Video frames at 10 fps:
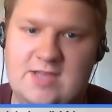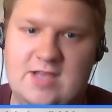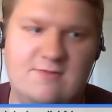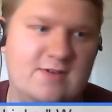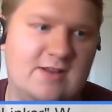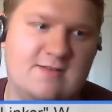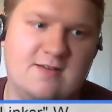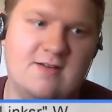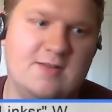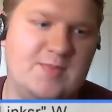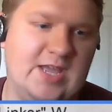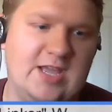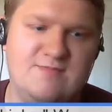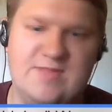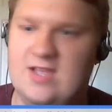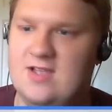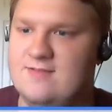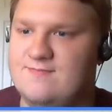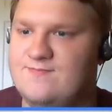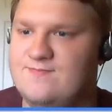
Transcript: When I started up a game, it